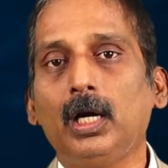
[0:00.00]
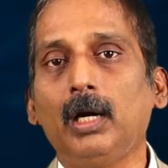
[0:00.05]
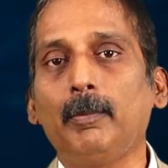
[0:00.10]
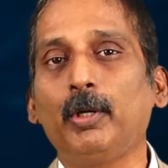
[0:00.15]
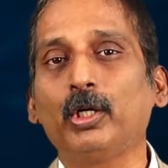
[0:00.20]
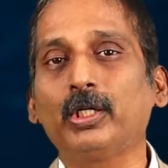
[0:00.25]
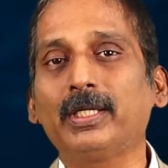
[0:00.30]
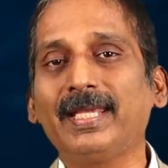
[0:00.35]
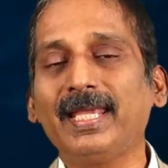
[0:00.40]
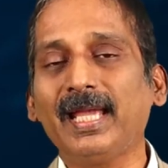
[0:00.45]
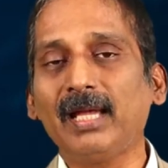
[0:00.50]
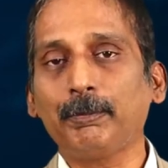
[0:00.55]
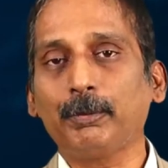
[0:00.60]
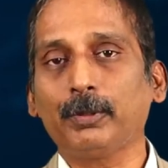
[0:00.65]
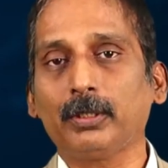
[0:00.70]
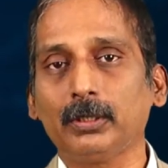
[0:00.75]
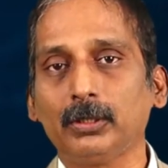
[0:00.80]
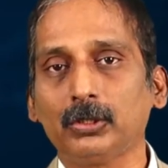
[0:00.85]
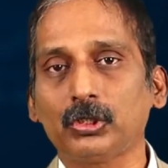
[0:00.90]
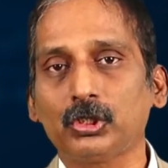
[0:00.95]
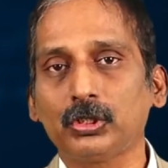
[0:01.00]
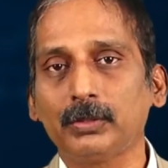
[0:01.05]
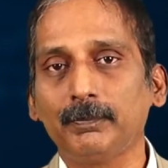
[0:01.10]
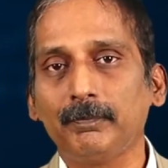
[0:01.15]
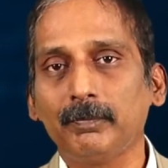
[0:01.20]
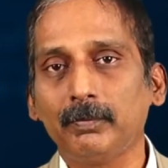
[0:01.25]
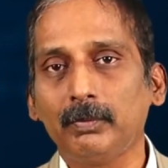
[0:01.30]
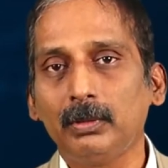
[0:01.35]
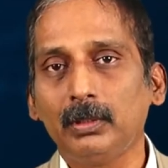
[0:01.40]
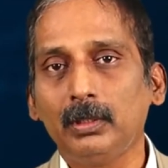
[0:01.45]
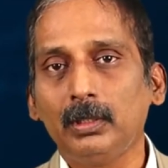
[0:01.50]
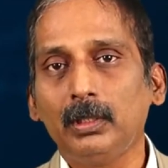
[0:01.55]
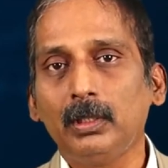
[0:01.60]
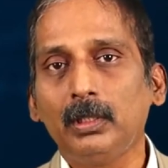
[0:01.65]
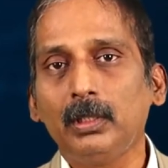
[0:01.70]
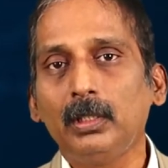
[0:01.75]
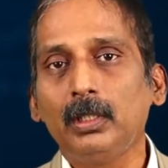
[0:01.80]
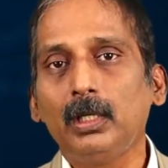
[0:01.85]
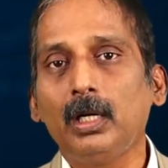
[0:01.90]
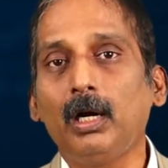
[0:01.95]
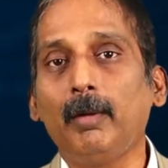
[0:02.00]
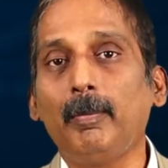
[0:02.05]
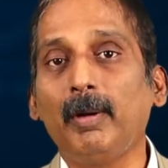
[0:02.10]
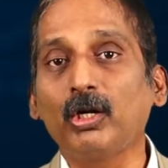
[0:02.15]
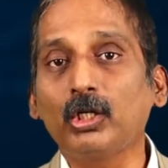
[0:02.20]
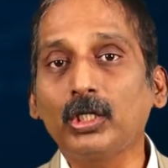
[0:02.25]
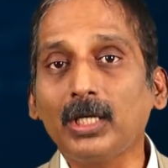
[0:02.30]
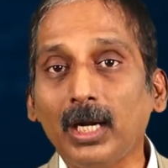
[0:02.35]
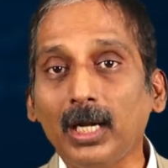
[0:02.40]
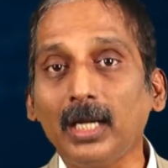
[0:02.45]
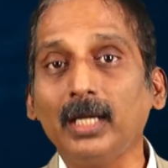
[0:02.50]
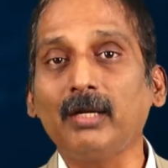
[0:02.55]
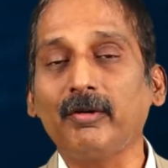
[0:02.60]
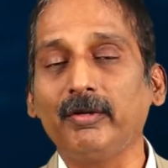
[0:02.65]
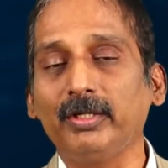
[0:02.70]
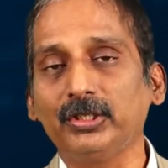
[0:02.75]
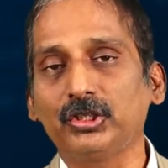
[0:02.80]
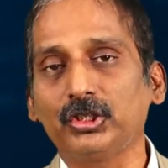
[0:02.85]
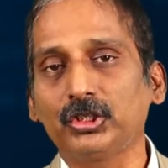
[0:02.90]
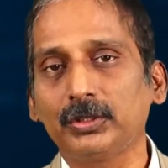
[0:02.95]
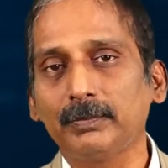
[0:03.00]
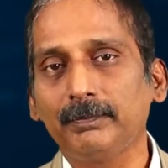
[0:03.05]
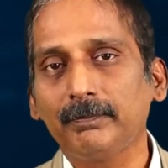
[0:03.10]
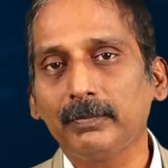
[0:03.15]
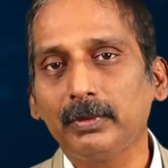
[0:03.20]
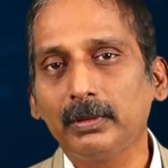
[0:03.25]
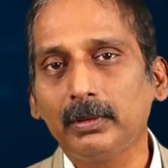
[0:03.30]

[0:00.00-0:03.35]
about capitals, about countries,